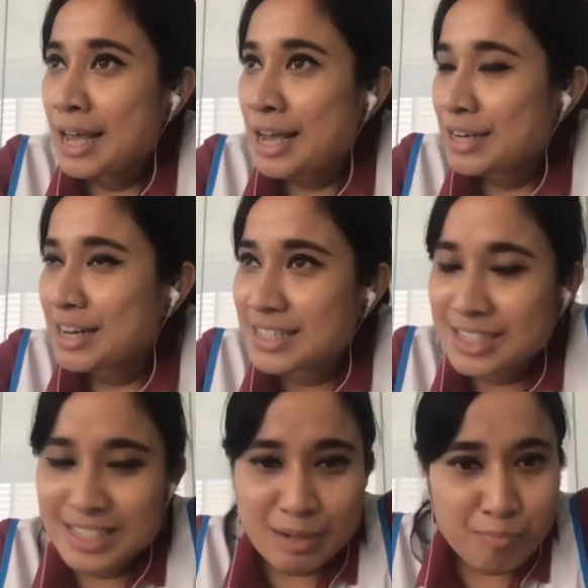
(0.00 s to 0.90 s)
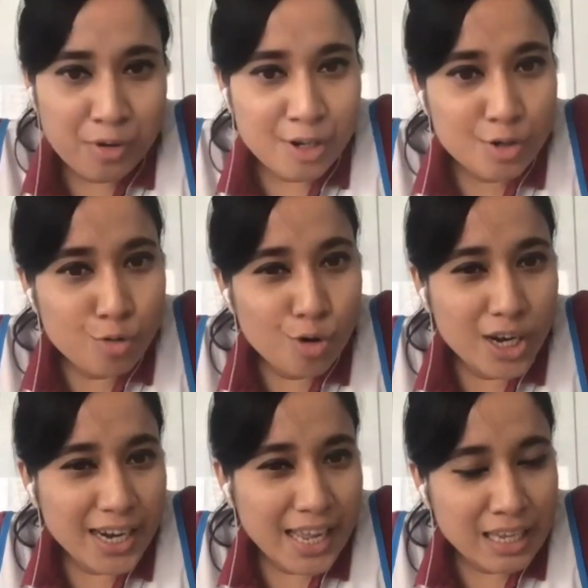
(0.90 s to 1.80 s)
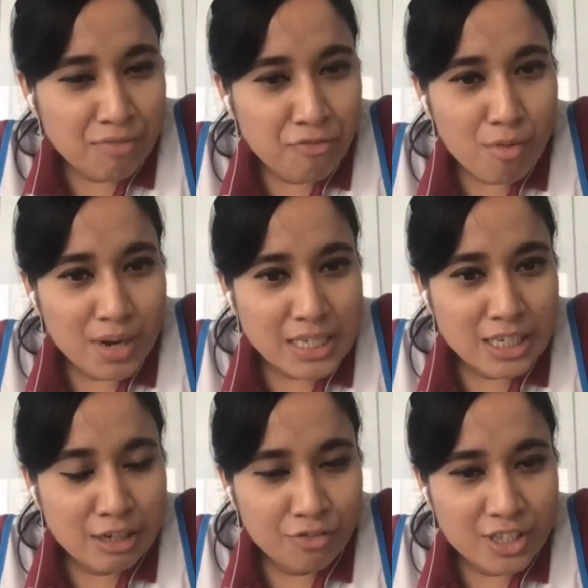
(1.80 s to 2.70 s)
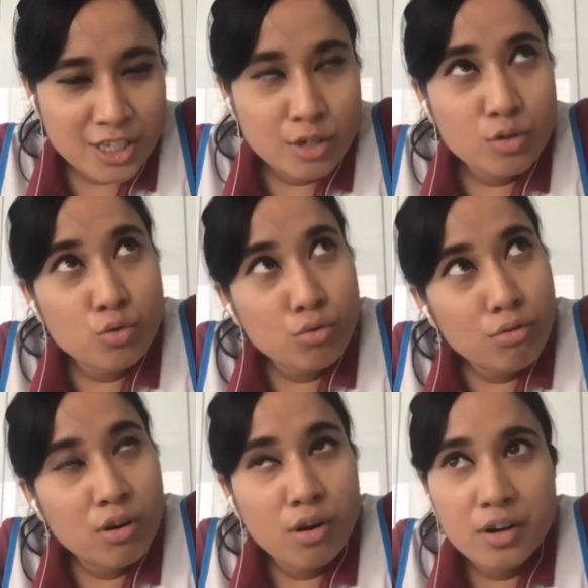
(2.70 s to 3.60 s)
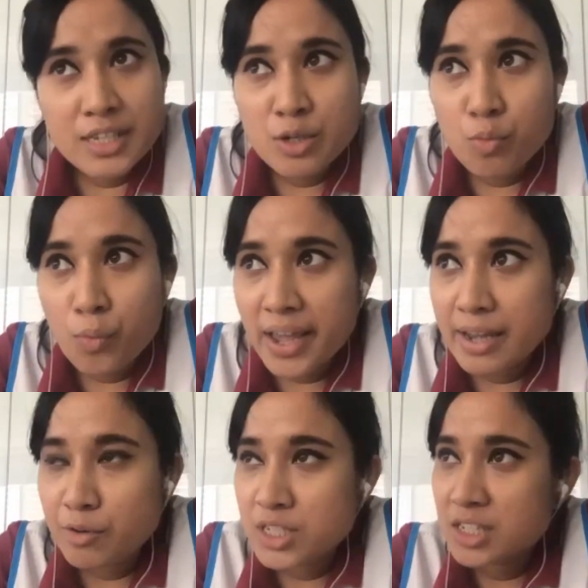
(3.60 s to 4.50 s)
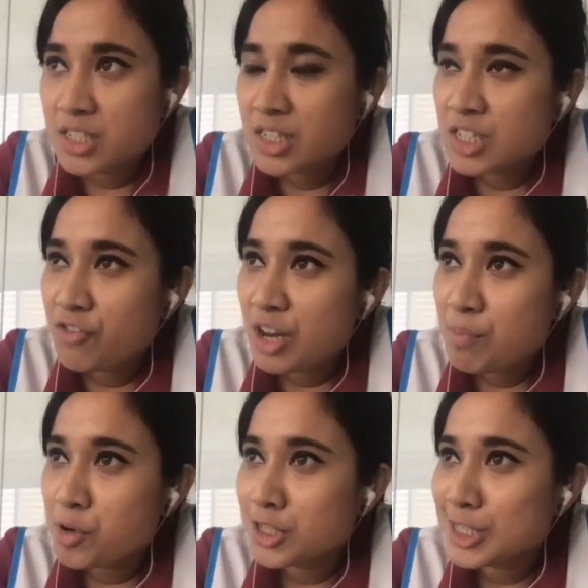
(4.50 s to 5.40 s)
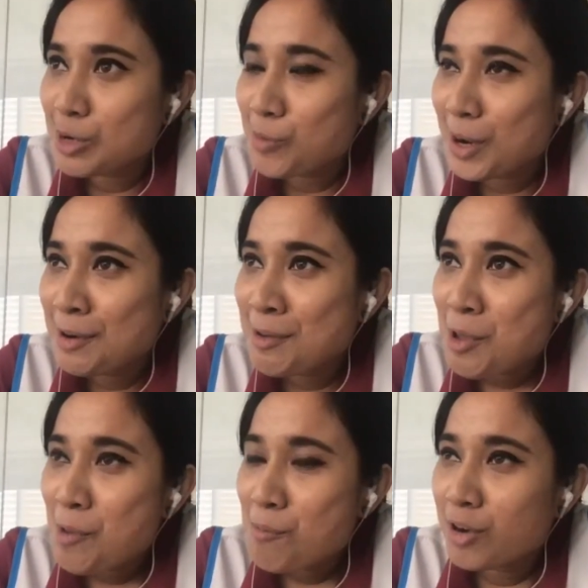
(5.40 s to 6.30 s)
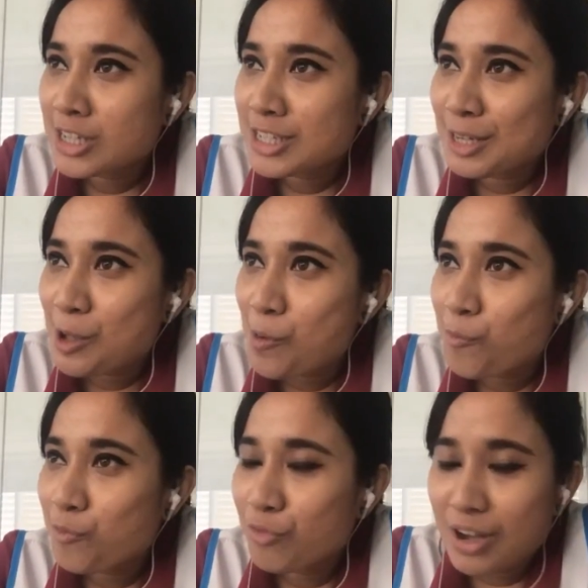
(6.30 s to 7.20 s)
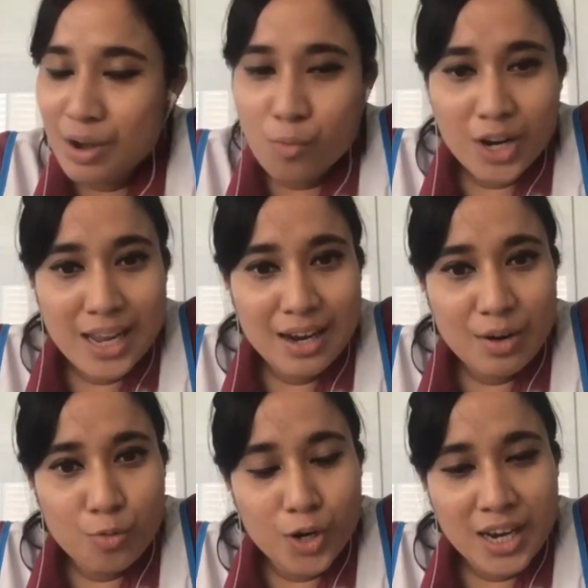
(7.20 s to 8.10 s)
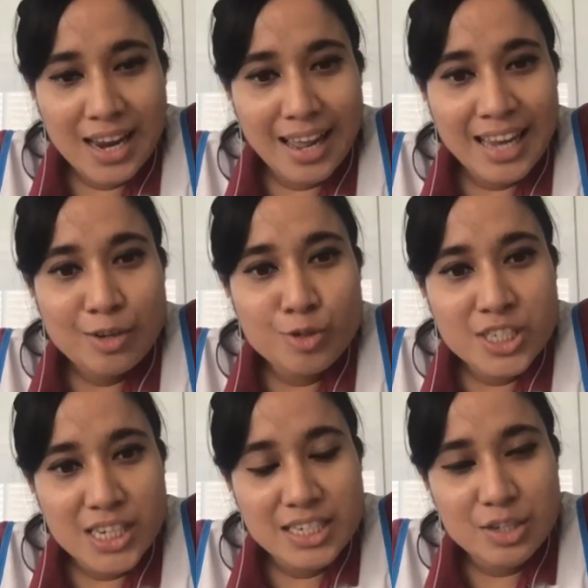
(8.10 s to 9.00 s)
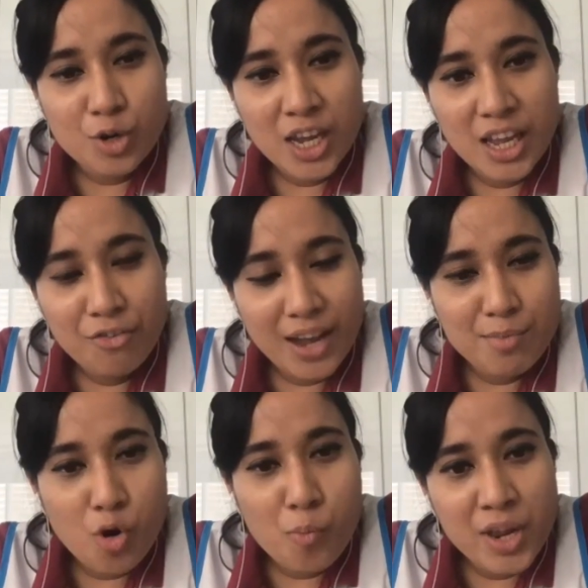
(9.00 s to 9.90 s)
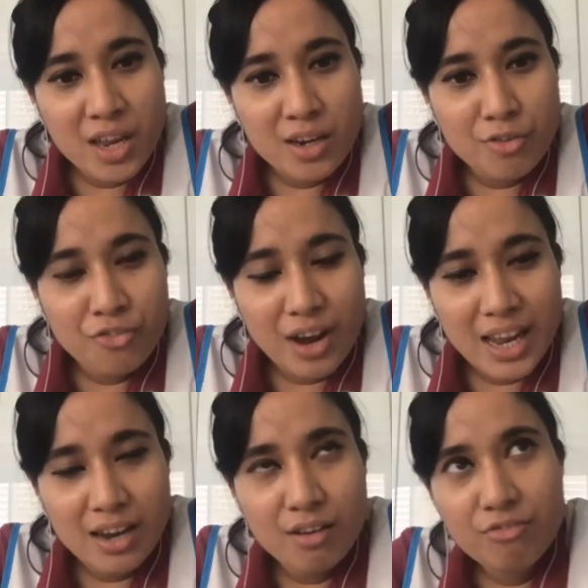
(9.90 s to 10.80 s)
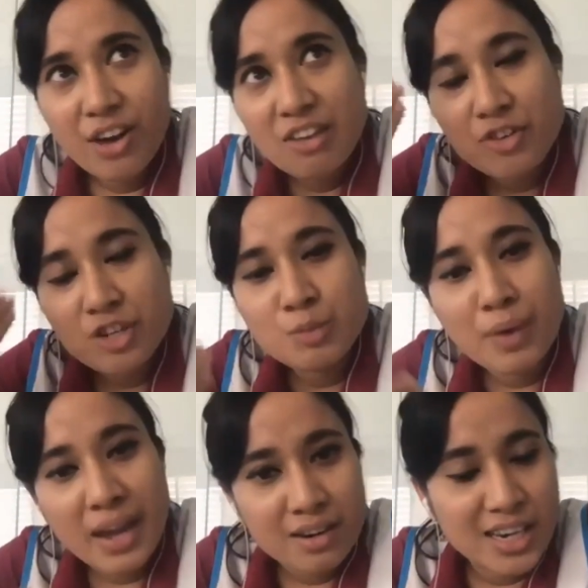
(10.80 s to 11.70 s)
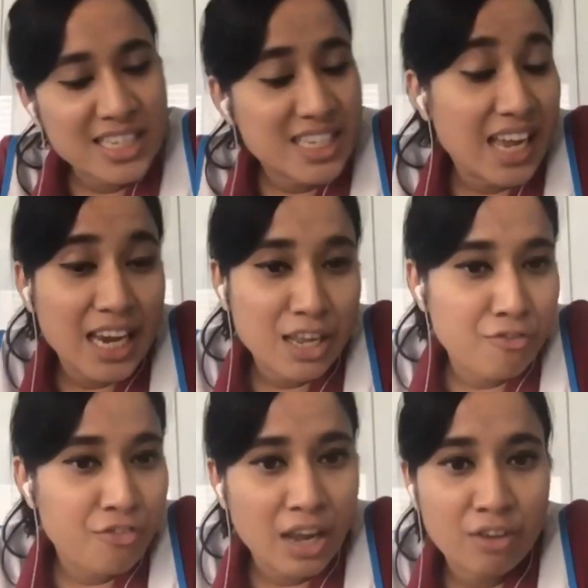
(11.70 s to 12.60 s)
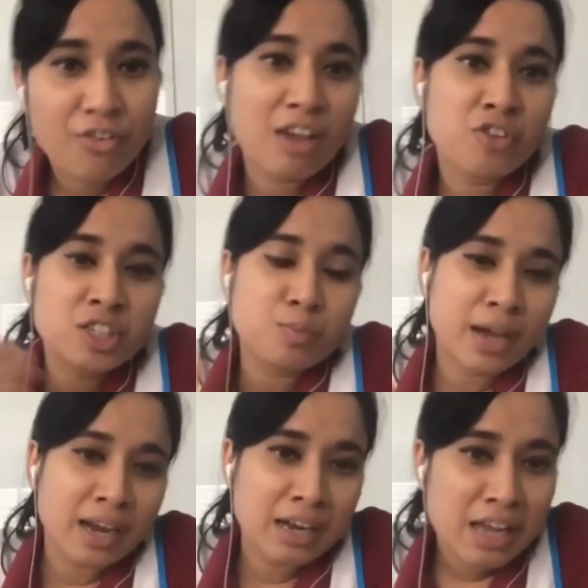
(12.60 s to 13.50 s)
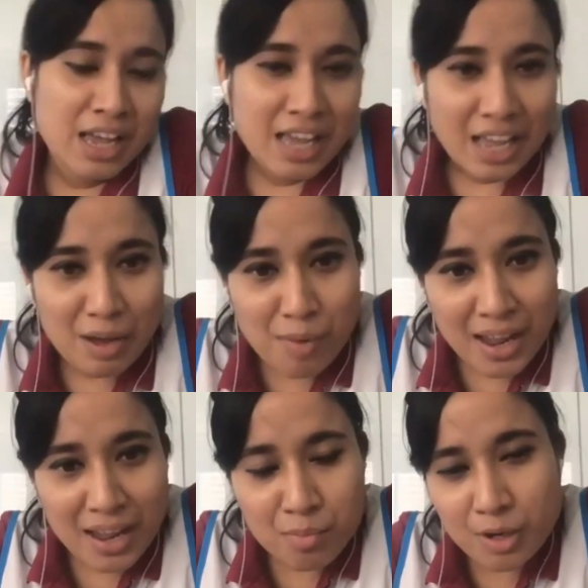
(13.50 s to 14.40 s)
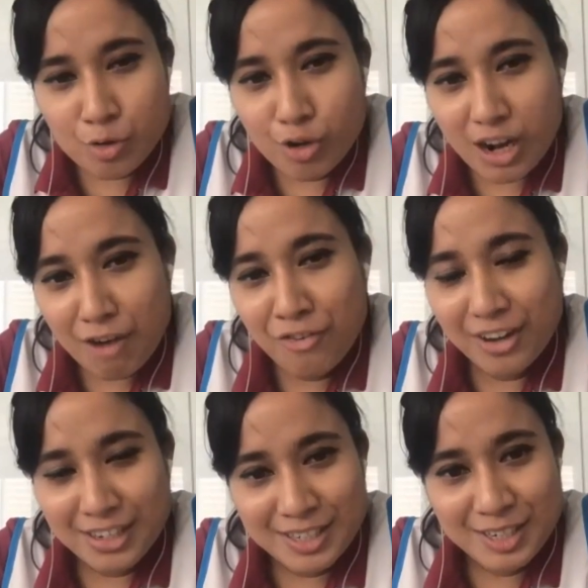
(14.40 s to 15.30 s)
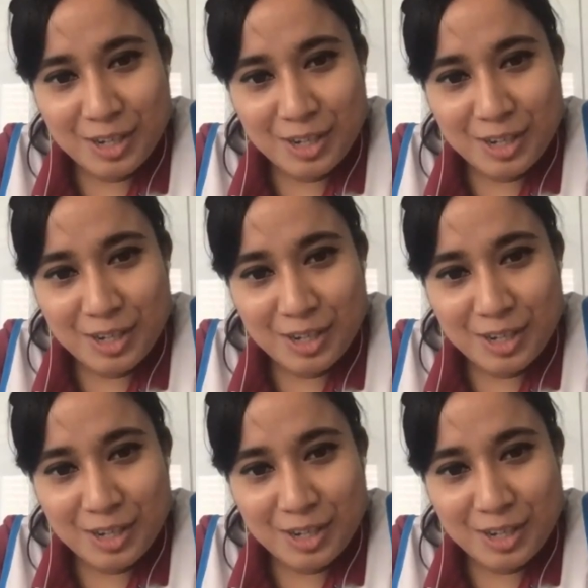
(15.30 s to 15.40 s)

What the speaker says: There is a simple tool that I keep for myself. It's a tool, or it's a way, I would say, it's a very personal one. But what I like to see is, okay, if I am opening the file 5 years back, let's say an IDM file 5 years back, am I able to laugh at it?